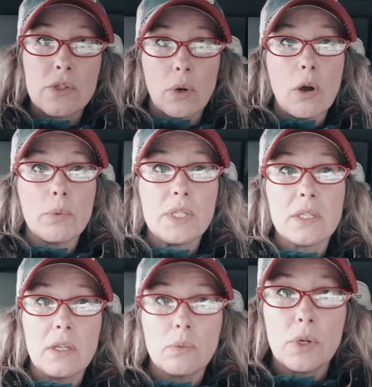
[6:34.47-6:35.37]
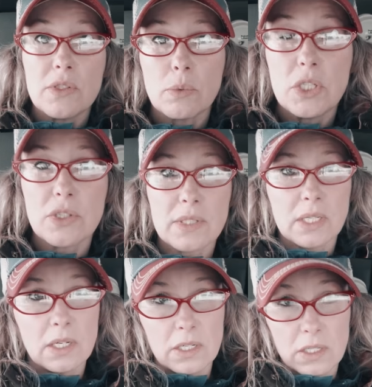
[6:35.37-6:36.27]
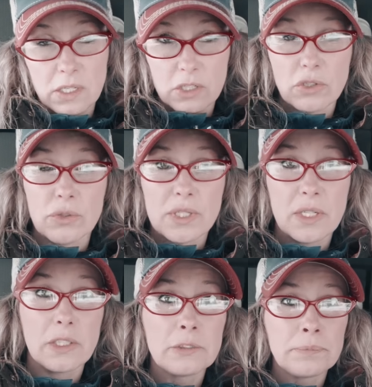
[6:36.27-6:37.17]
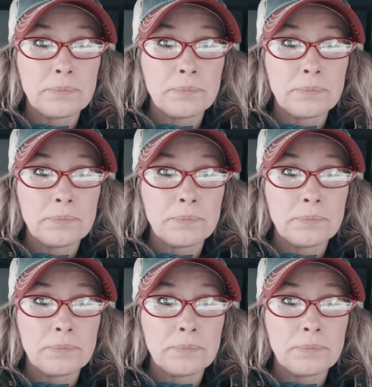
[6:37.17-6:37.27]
So all we did was we just did an initial till.